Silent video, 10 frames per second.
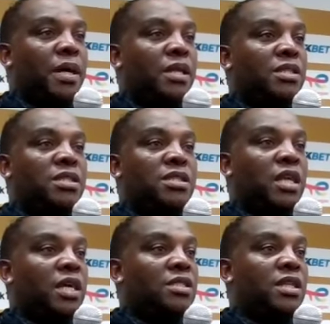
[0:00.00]
but
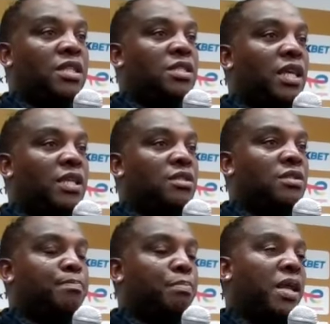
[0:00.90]
it's, it's, it's,
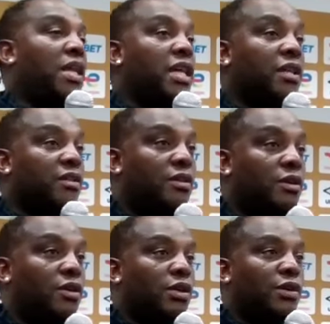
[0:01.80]
it's brilliant
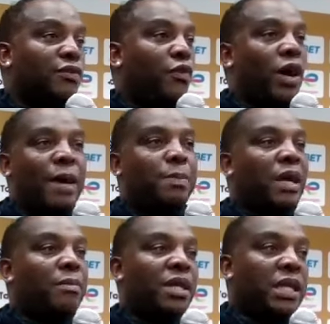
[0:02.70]
for
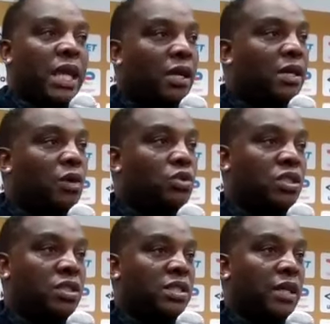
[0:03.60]
upcoming young
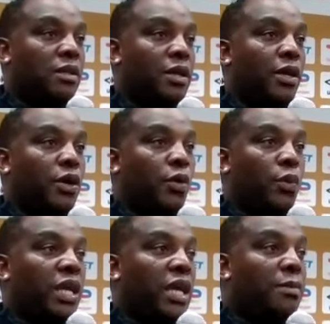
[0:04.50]
coaches that
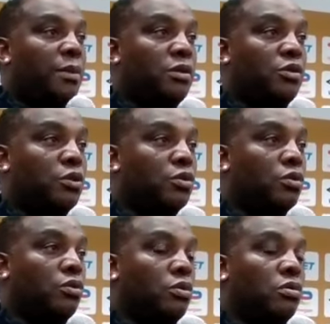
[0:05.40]
we're able
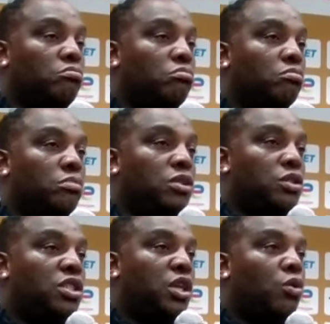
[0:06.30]
to
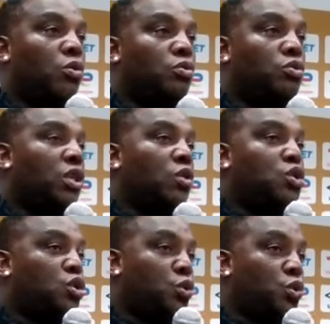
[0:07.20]
so
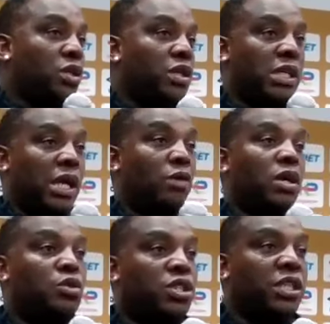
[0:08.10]
so soon in our
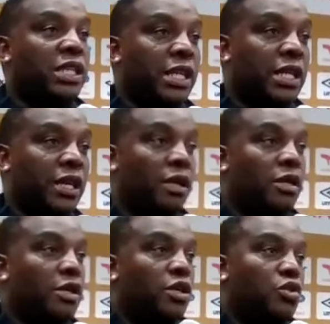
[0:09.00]
coaching career
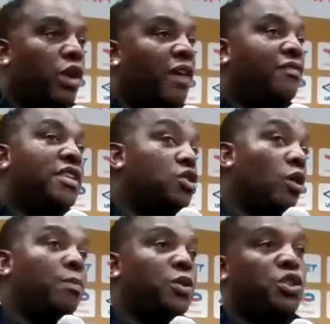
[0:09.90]
you have
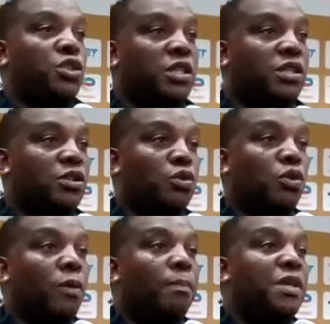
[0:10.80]
this opportunity to
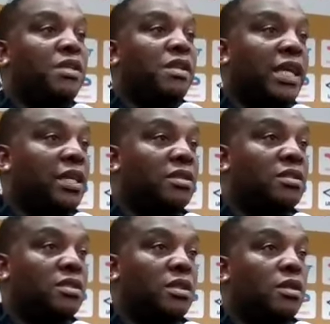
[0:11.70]
compete
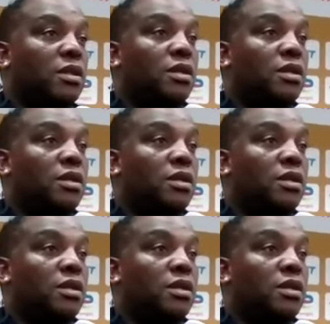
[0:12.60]
against